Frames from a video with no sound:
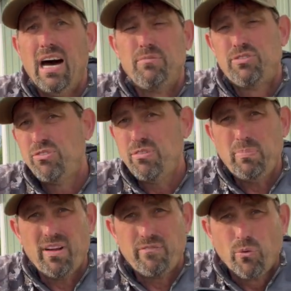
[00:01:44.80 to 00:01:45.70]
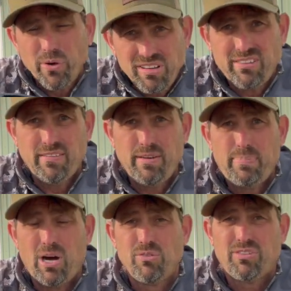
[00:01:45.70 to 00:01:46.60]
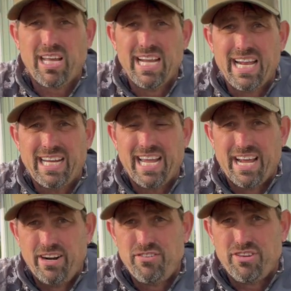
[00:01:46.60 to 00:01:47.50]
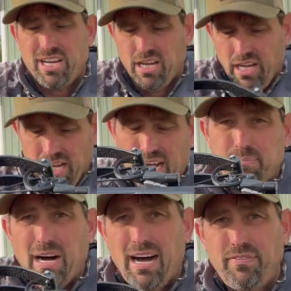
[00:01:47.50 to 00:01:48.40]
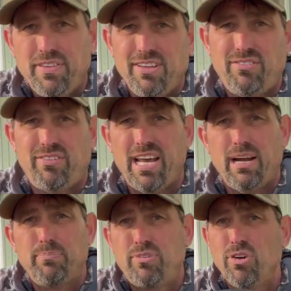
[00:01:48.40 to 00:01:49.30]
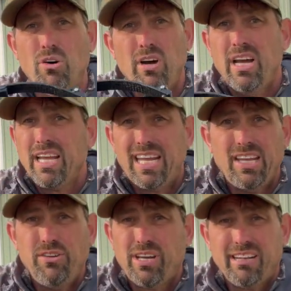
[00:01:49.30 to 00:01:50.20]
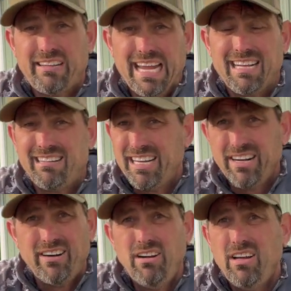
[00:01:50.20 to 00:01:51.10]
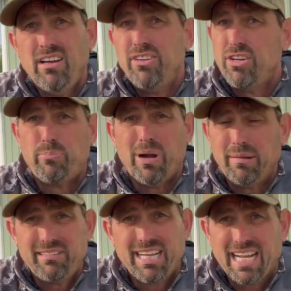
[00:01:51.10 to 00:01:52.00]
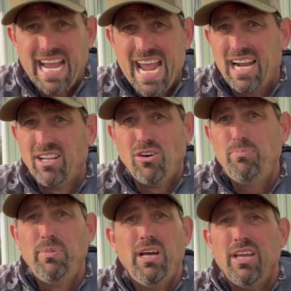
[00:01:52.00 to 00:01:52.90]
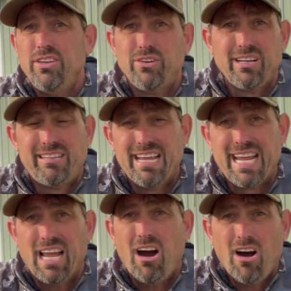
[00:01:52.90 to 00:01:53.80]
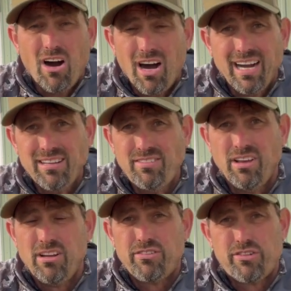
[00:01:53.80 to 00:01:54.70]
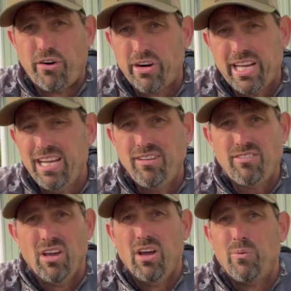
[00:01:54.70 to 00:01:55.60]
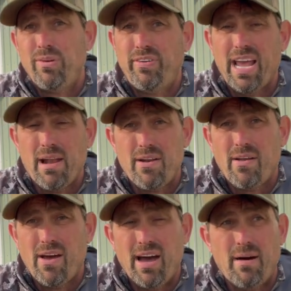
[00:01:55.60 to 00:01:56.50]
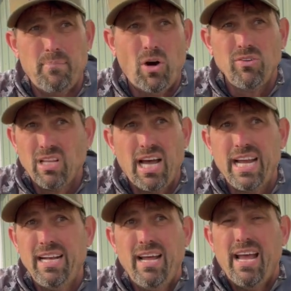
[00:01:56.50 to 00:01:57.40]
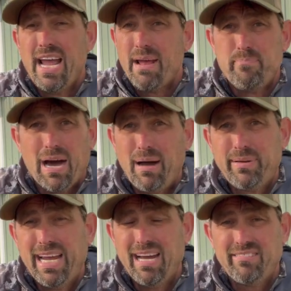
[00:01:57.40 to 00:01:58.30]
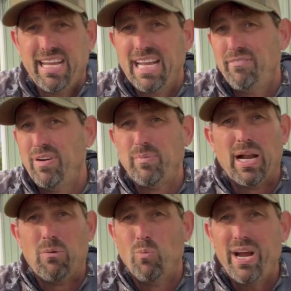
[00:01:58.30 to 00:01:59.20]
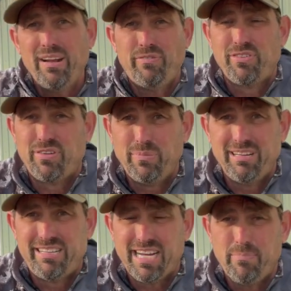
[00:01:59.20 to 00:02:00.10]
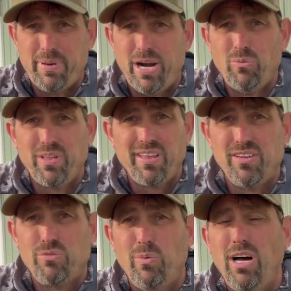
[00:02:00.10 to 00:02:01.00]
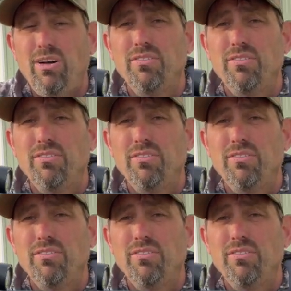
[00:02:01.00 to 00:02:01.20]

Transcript: Shoots about 47 pounds kinetic energy off of this setup. So you can take deer, you could probably take an antelope, you could take hogs, turkeys. We've had mountain lion, bobcat taken from it. I'm waiting for someone to take a bear with it as well.